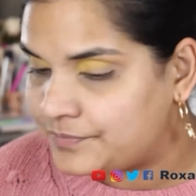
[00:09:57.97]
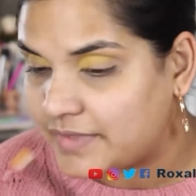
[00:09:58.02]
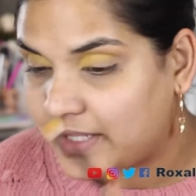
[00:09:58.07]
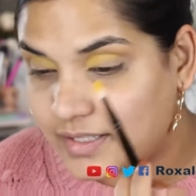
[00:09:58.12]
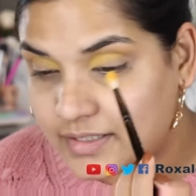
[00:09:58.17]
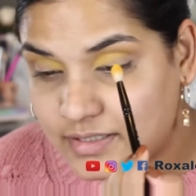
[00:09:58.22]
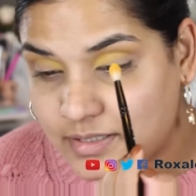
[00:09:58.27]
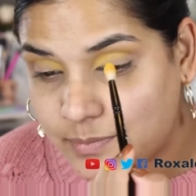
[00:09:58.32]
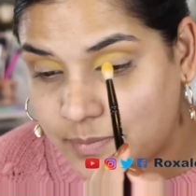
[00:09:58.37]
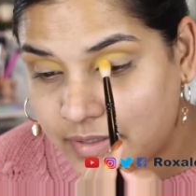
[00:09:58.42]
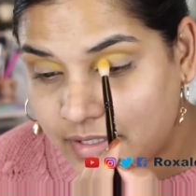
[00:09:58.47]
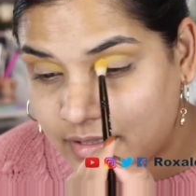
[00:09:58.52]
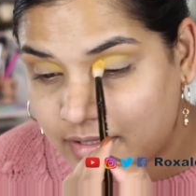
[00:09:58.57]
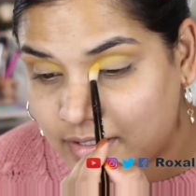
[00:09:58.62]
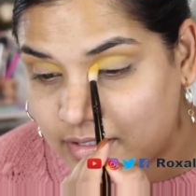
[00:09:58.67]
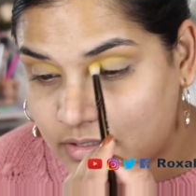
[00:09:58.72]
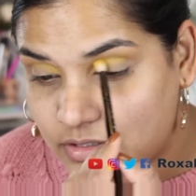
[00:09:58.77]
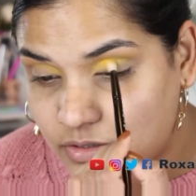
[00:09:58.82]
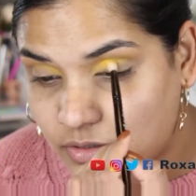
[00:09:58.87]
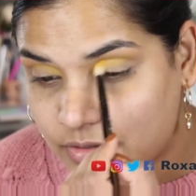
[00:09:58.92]
and
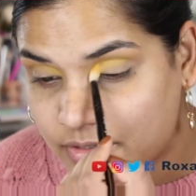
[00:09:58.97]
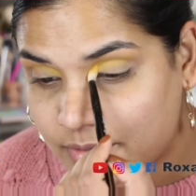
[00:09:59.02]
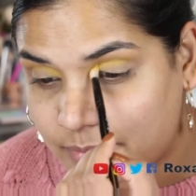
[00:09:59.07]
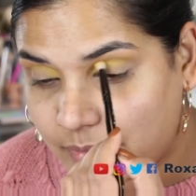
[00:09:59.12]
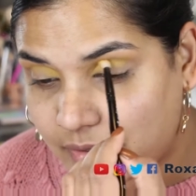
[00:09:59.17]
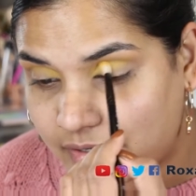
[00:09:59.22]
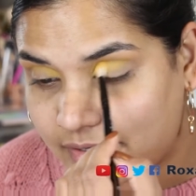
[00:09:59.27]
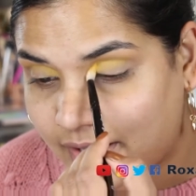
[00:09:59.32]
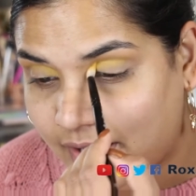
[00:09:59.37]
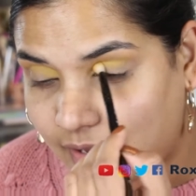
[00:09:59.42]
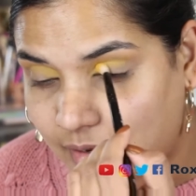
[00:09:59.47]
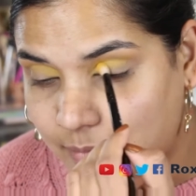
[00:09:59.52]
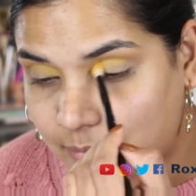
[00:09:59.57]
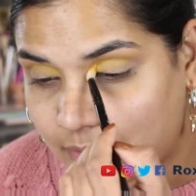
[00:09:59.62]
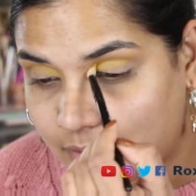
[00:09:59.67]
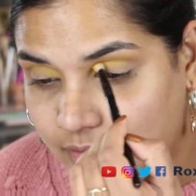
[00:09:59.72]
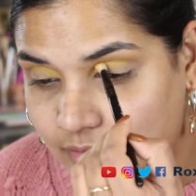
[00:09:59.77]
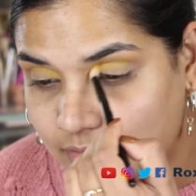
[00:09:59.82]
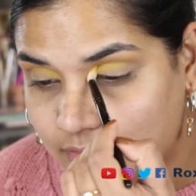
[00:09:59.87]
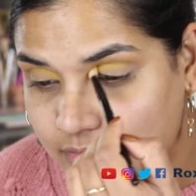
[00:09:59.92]
typically it shows up on
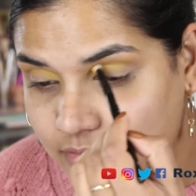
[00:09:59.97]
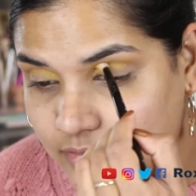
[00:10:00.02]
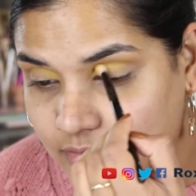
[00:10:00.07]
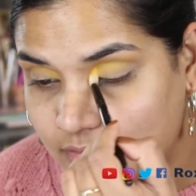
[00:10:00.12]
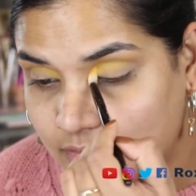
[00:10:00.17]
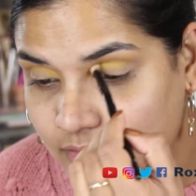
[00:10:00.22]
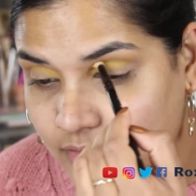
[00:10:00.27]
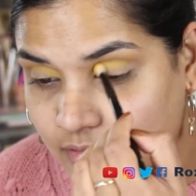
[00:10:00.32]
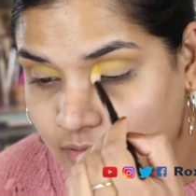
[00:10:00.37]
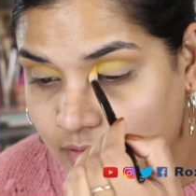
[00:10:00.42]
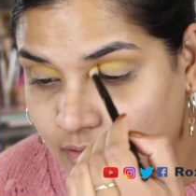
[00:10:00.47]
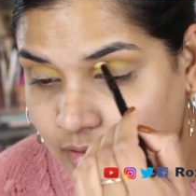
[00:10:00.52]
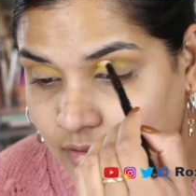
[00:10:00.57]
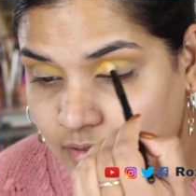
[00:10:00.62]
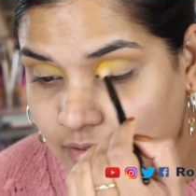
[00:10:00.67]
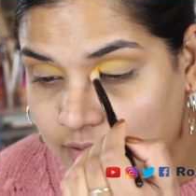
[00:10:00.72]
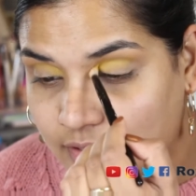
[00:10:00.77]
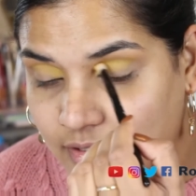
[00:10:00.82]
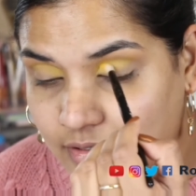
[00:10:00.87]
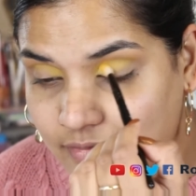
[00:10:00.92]
camera
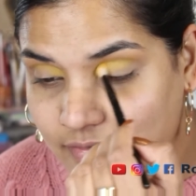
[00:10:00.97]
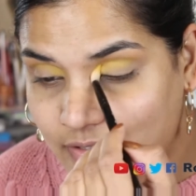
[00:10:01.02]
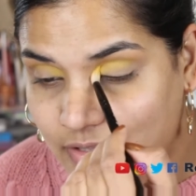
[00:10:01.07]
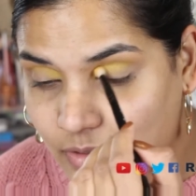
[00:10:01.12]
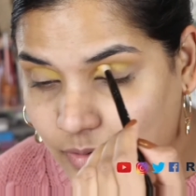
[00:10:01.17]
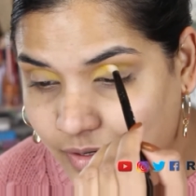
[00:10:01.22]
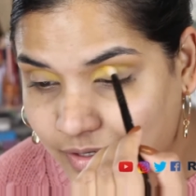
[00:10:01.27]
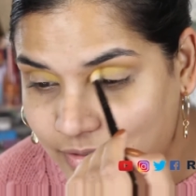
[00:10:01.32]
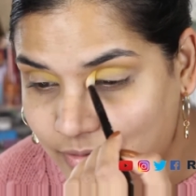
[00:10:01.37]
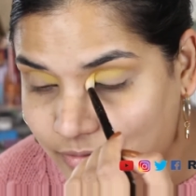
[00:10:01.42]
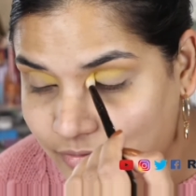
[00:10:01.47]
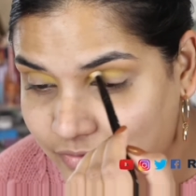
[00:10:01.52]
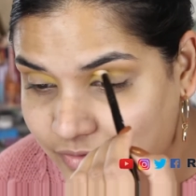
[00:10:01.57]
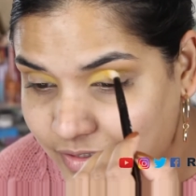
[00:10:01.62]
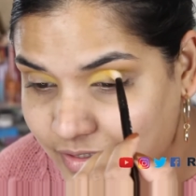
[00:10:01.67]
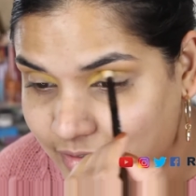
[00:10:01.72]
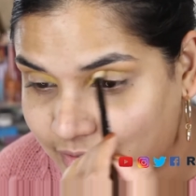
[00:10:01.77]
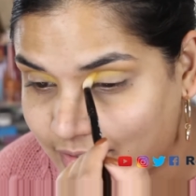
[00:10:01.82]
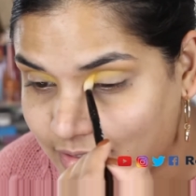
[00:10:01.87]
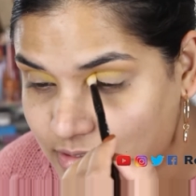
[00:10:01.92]
even though I don't
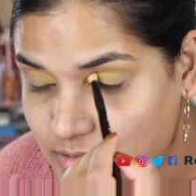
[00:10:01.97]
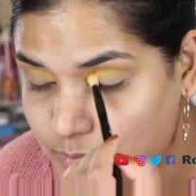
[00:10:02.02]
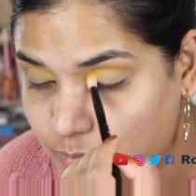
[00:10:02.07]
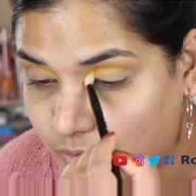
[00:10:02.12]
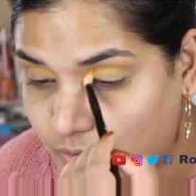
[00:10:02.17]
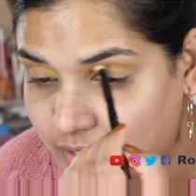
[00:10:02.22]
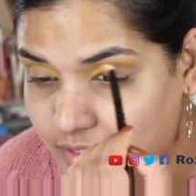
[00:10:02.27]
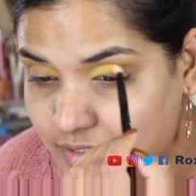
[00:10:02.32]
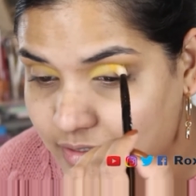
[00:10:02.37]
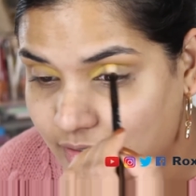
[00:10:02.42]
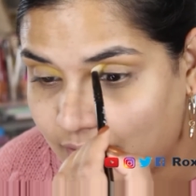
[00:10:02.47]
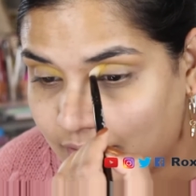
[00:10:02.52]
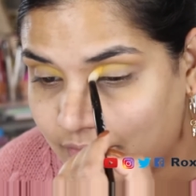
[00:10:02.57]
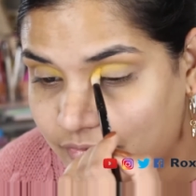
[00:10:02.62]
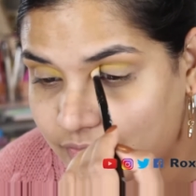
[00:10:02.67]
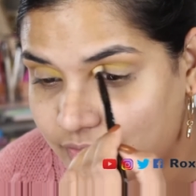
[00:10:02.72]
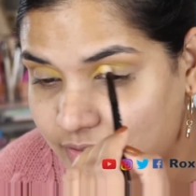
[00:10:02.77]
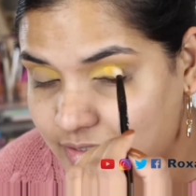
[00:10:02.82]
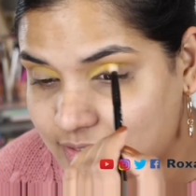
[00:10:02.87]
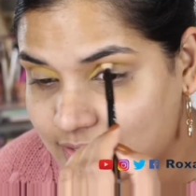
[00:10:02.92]
feel like it's bright enough.
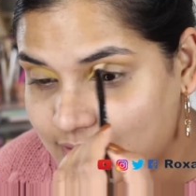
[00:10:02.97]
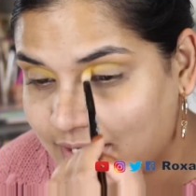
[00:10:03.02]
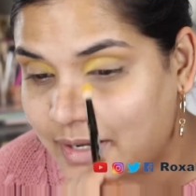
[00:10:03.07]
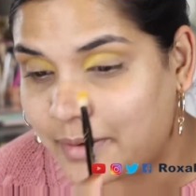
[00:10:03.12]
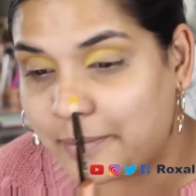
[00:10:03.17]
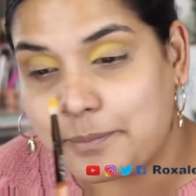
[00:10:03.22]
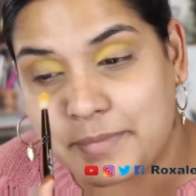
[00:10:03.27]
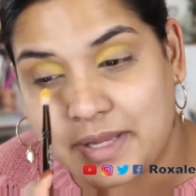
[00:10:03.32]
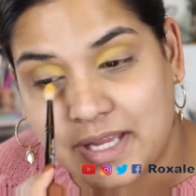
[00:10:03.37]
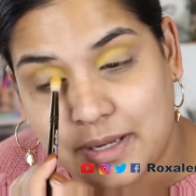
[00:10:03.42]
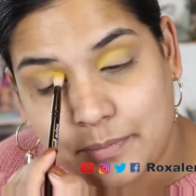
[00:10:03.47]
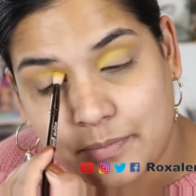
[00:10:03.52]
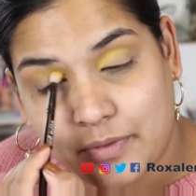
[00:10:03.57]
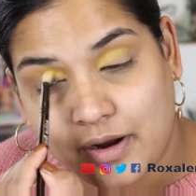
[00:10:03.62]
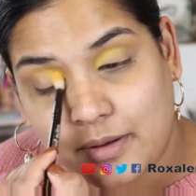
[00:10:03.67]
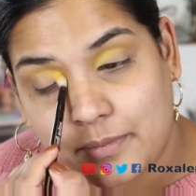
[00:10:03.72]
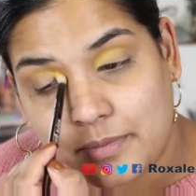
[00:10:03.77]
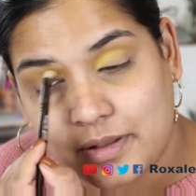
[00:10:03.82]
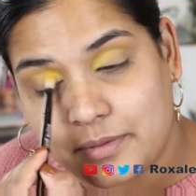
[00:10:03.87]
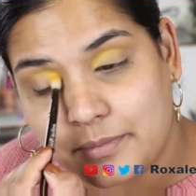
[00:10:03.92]
That's like a me
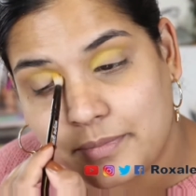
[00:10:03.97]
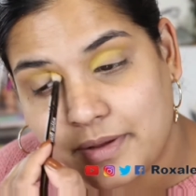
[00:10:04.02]
problem,